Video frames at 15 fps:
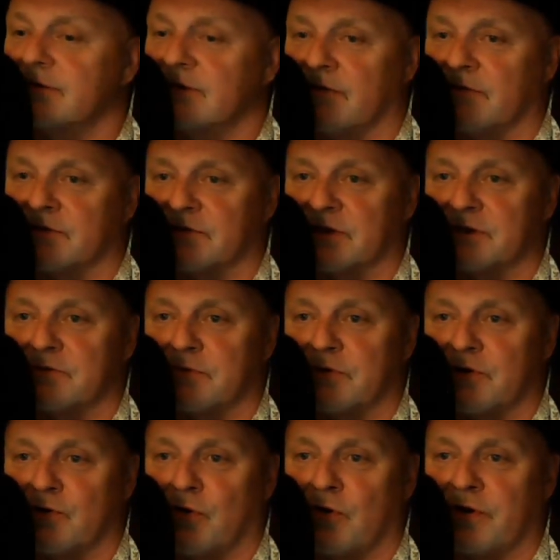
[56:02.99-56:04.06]
ever since we
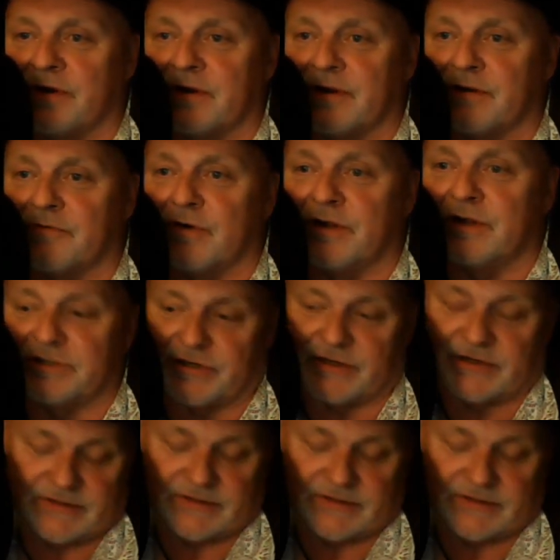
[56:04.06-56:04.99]
recorded it and released it.